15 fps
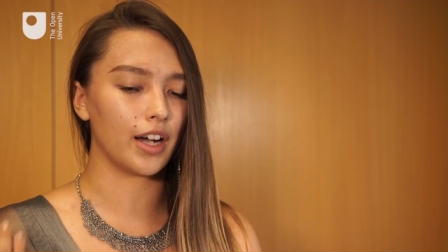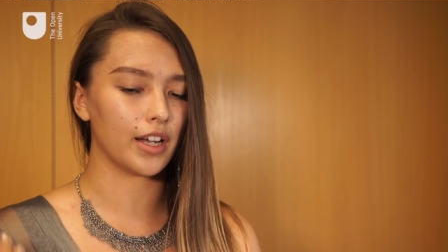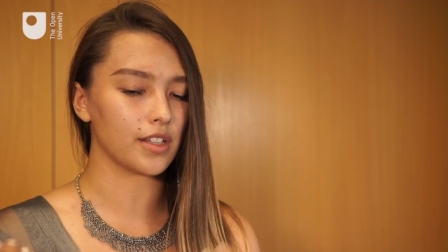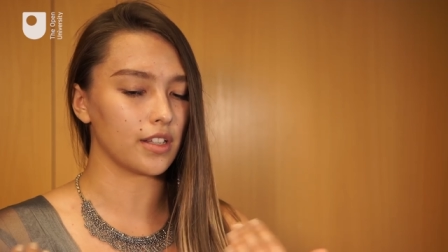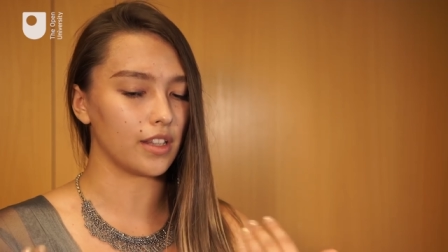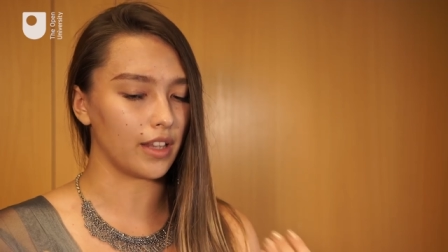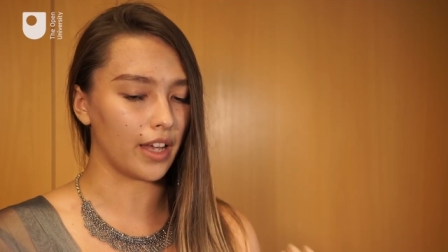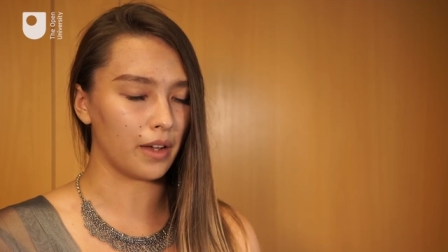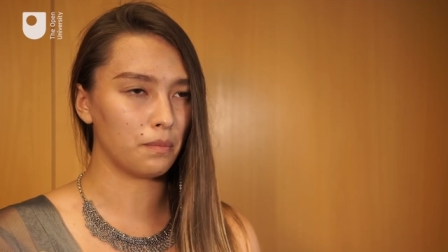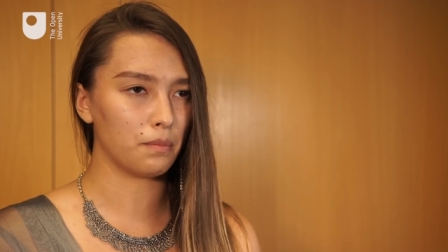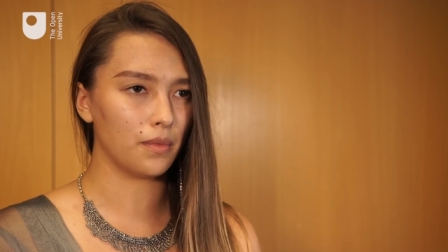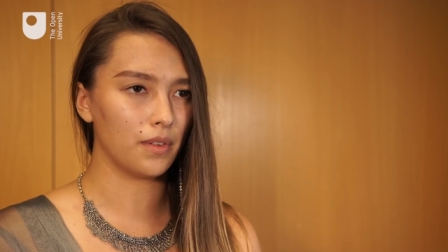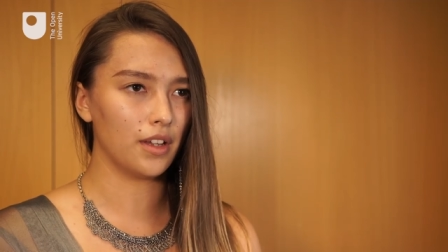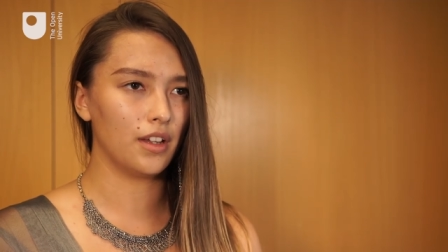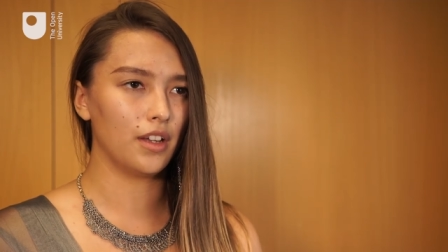us and
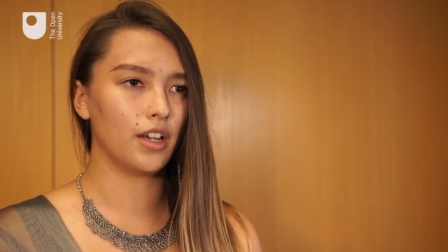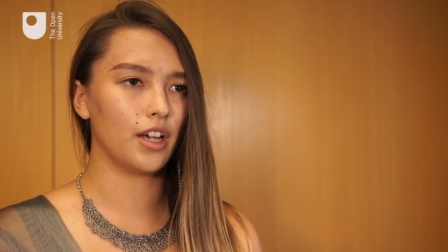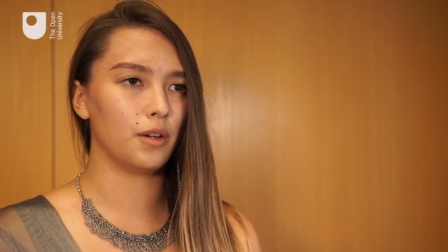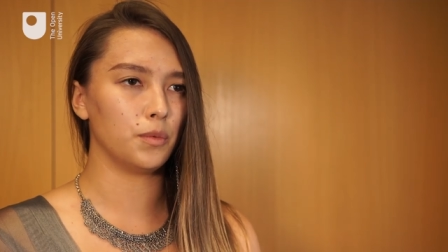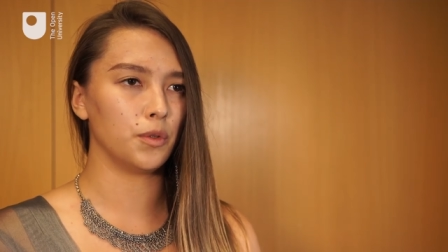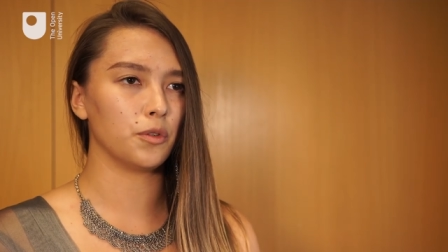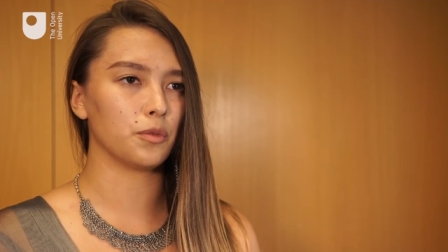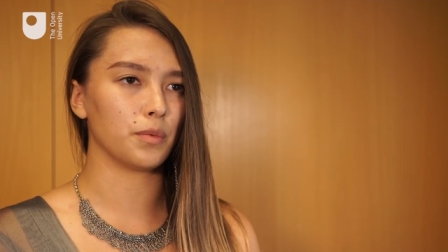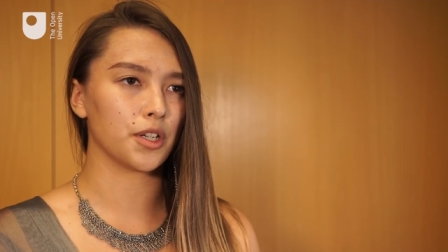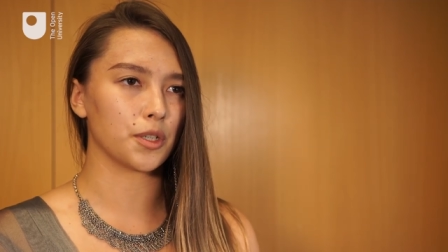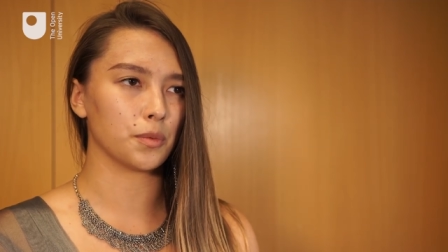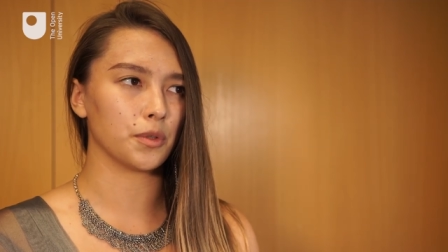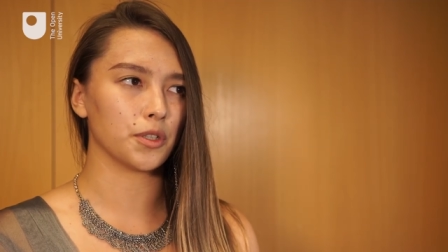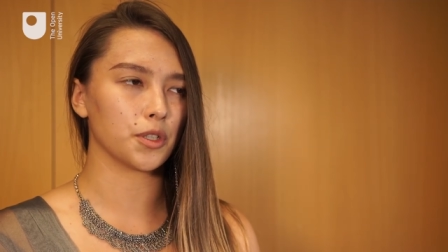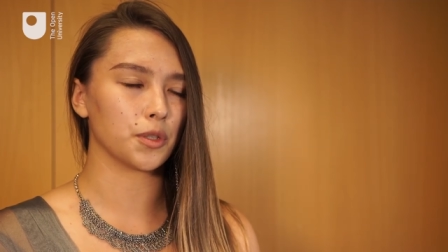them and move
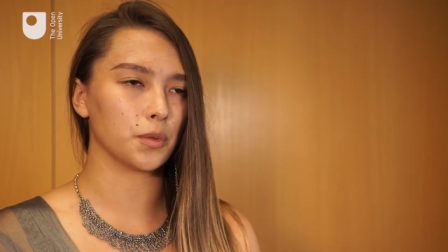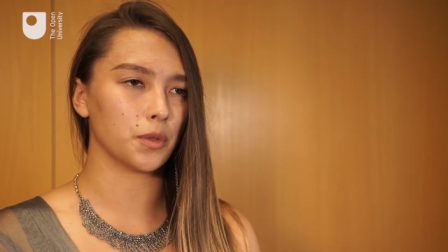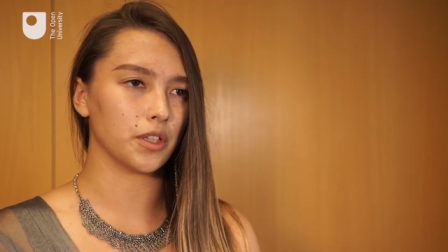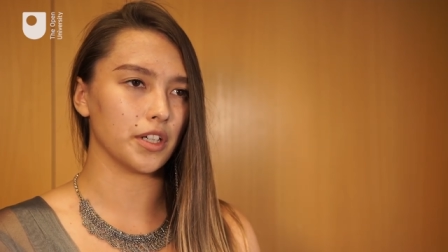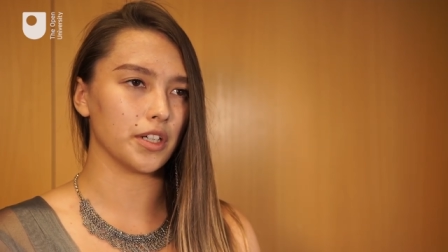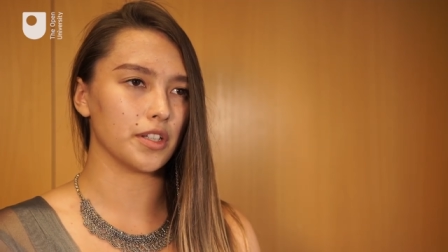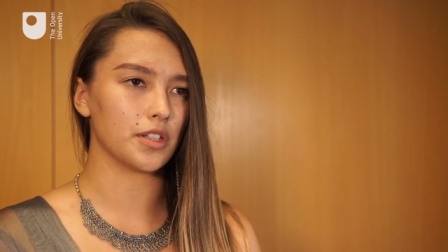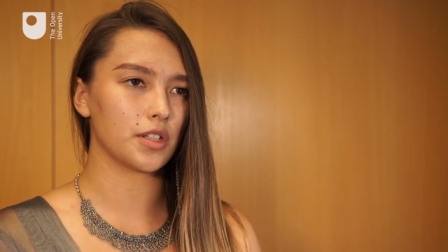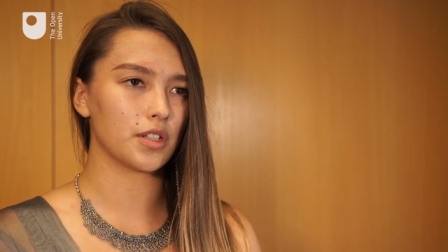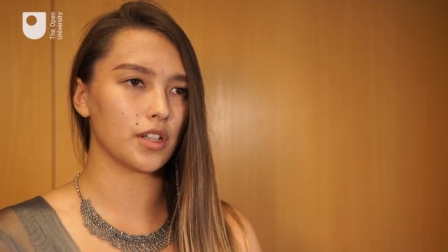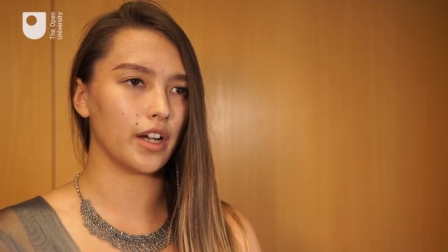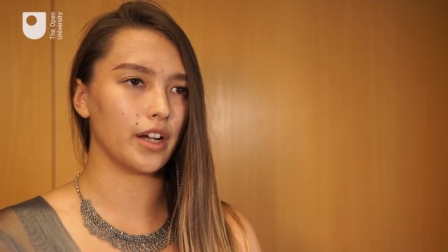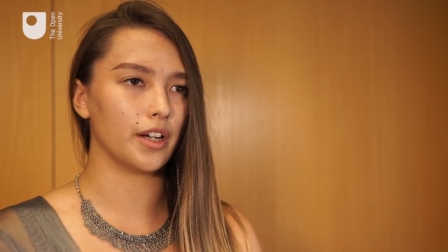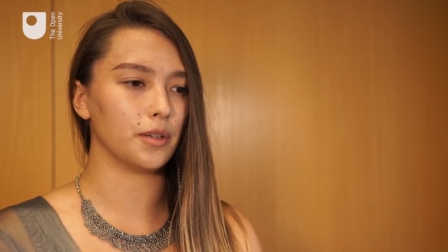much more towards